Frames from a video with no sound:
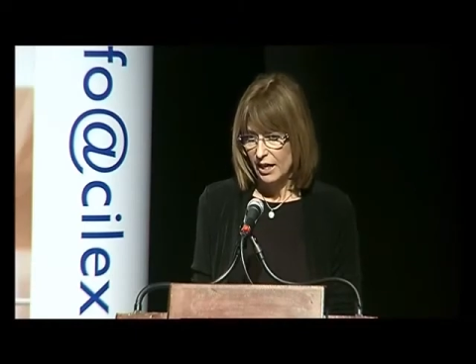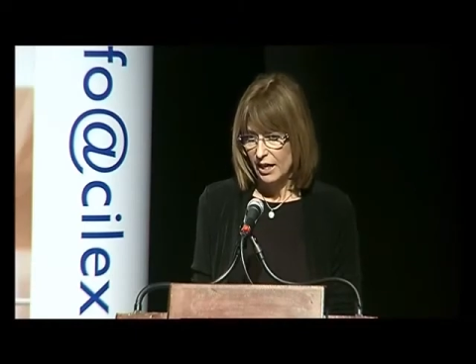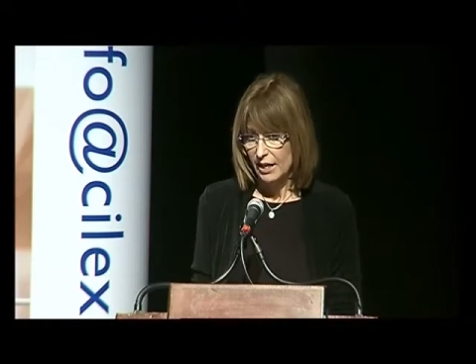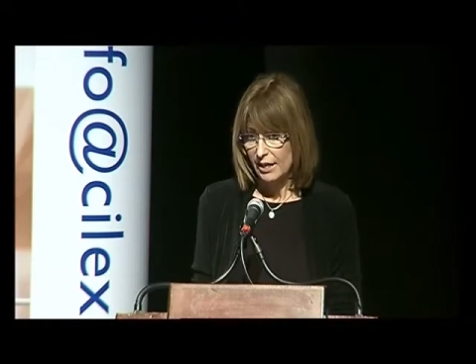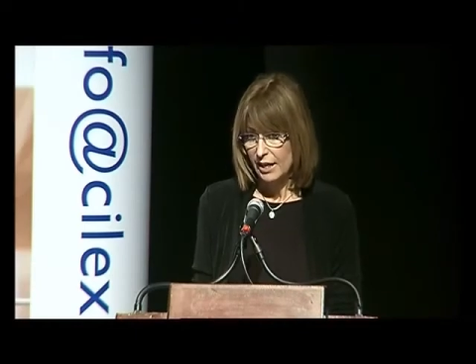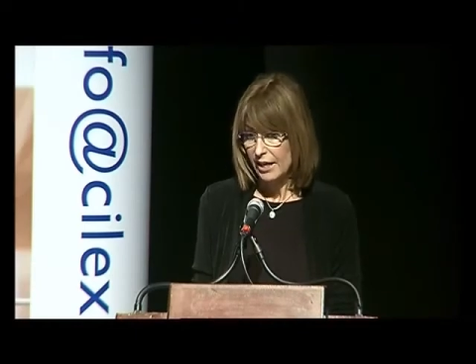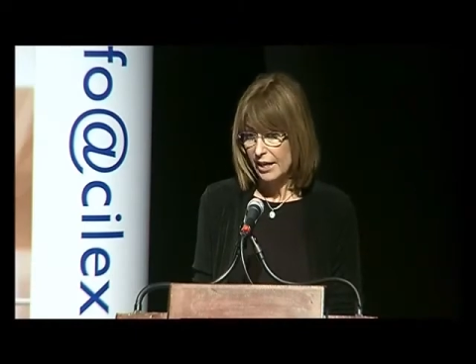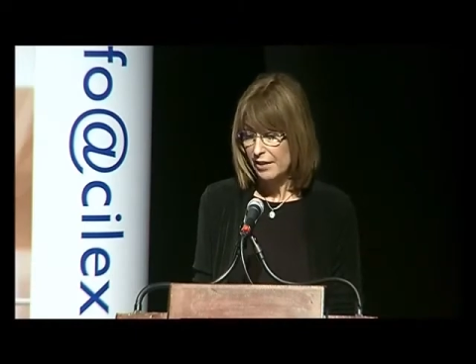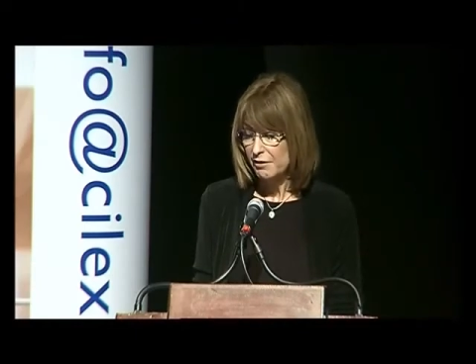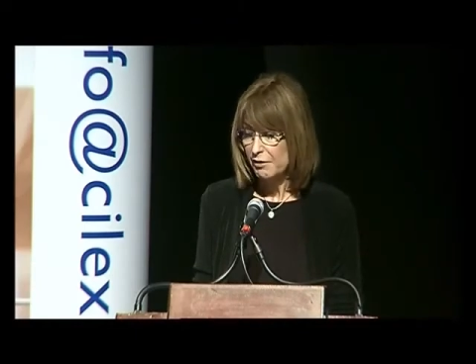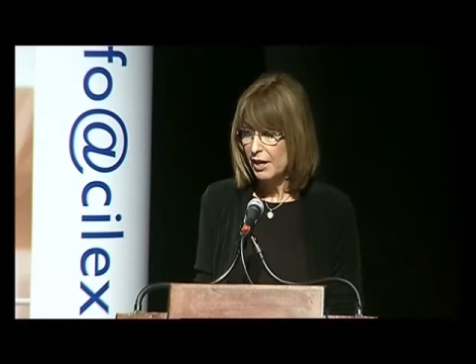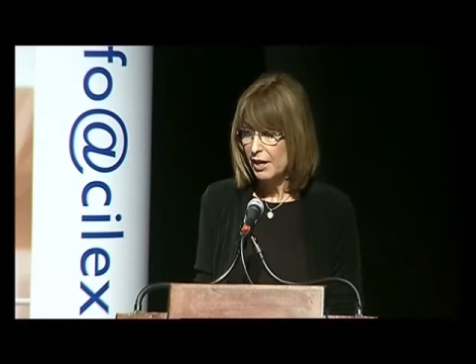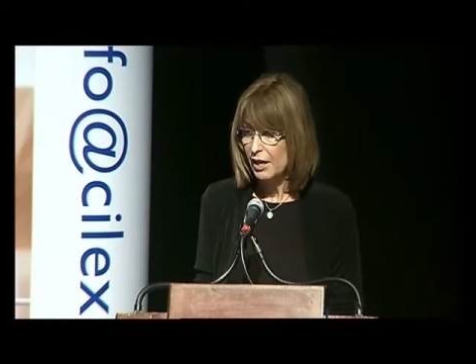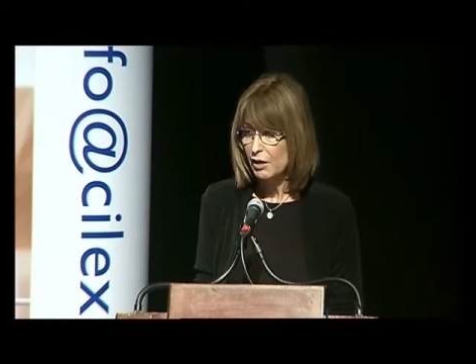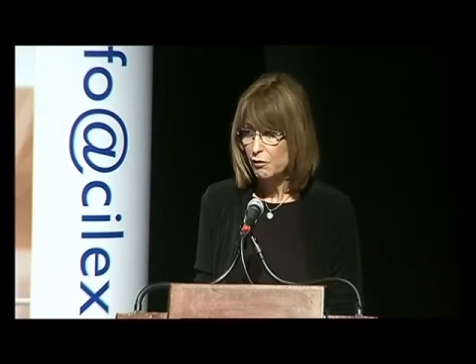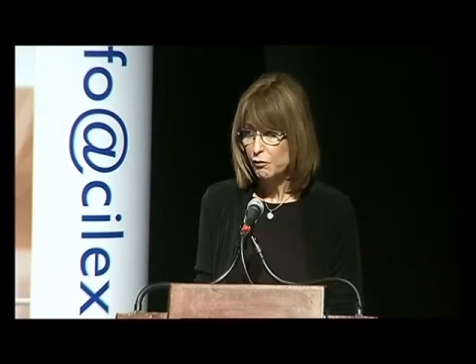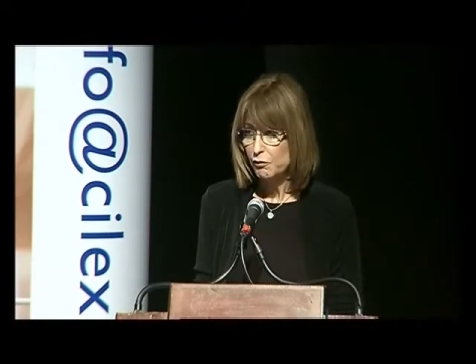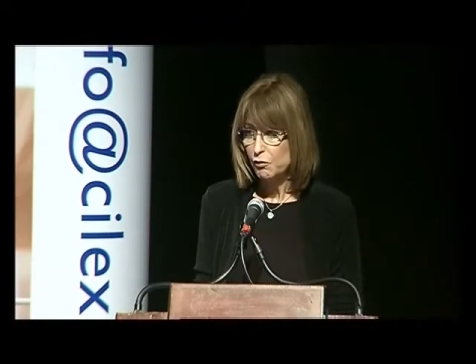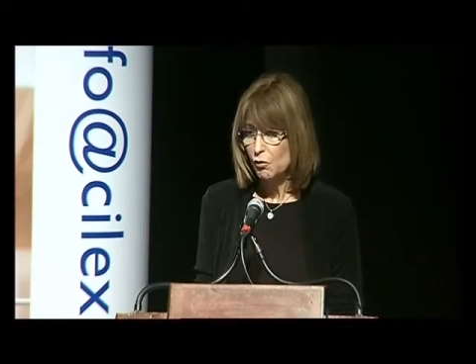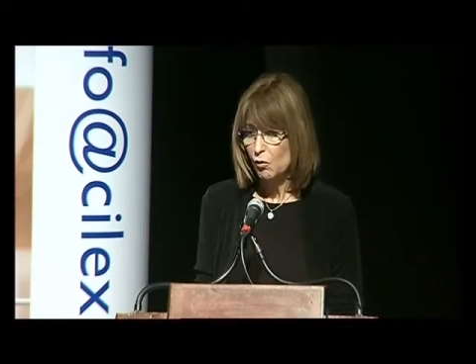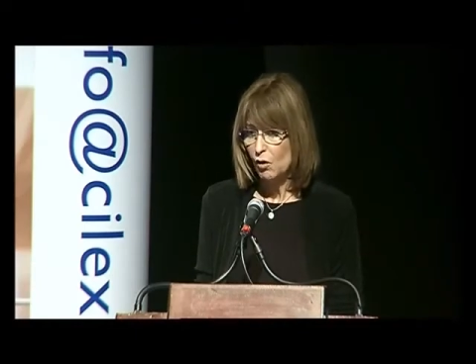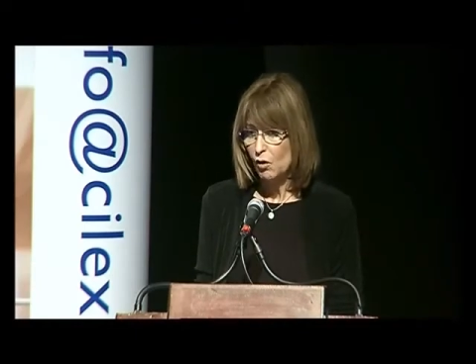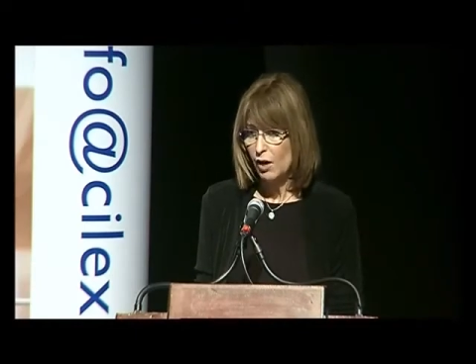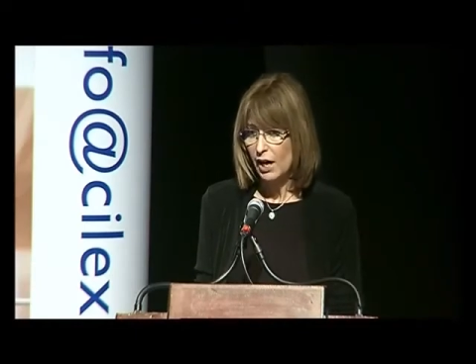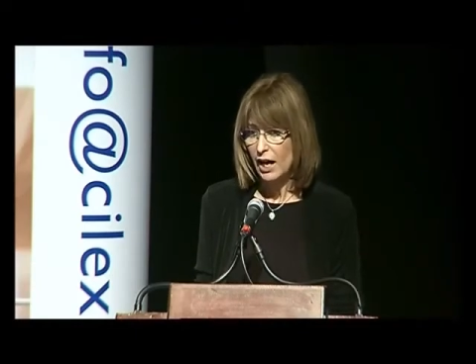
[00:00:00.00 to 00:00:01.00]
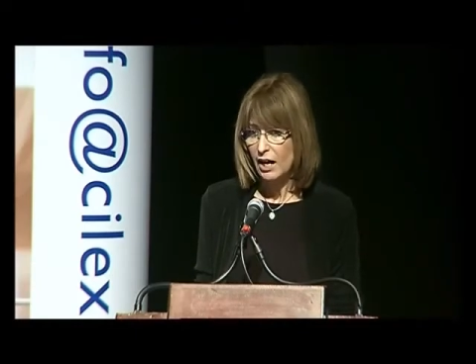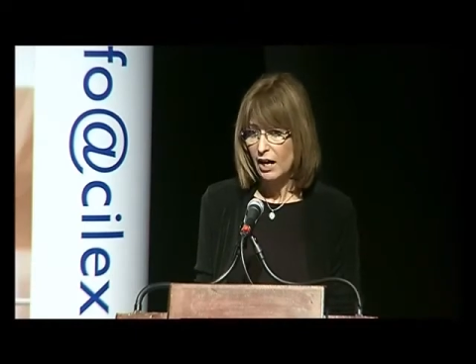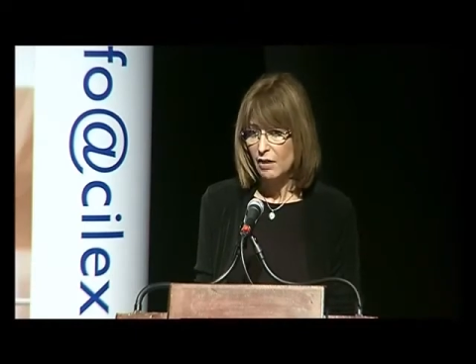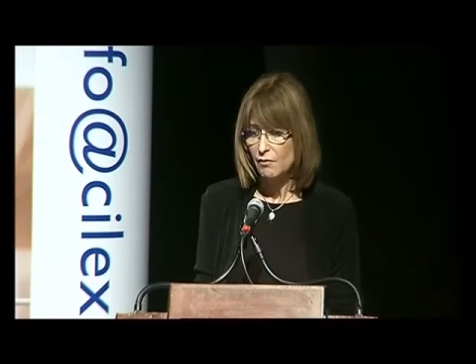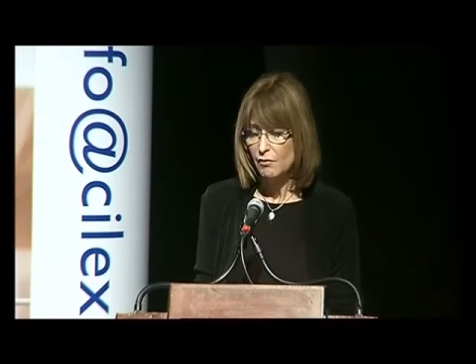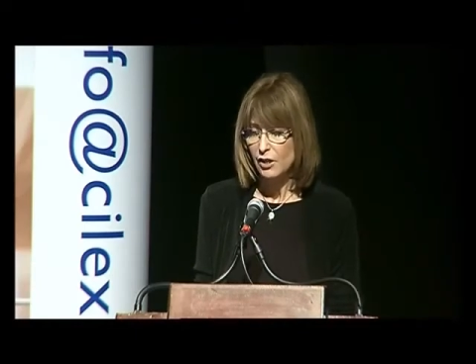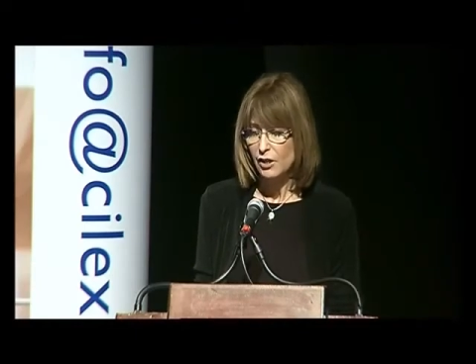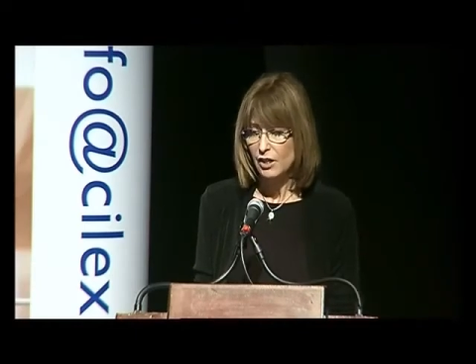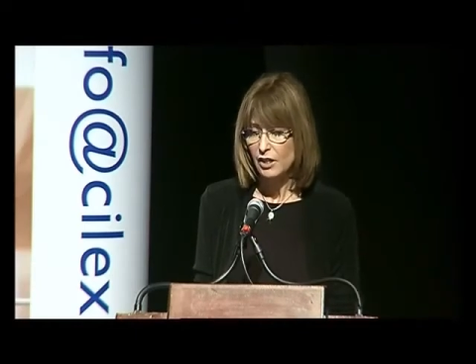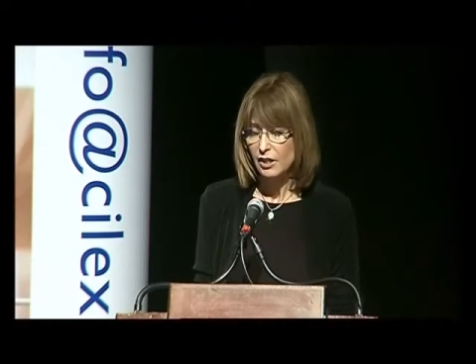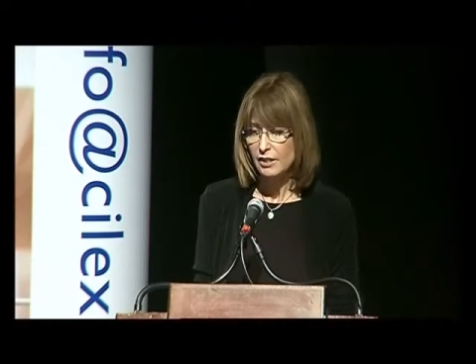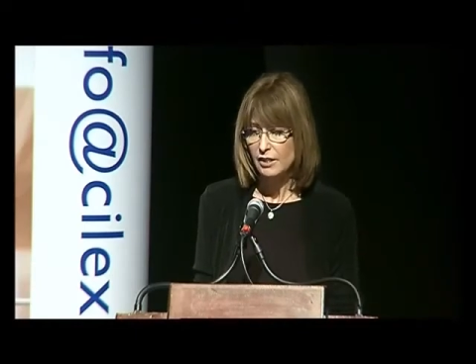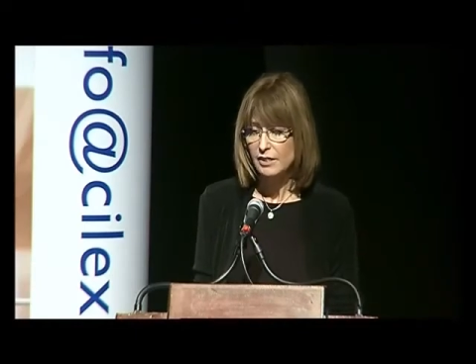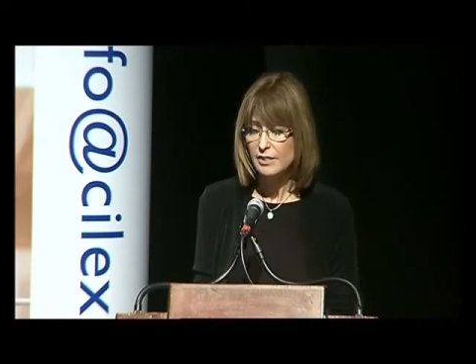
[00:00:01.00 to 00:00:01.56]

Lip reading: And I therefore have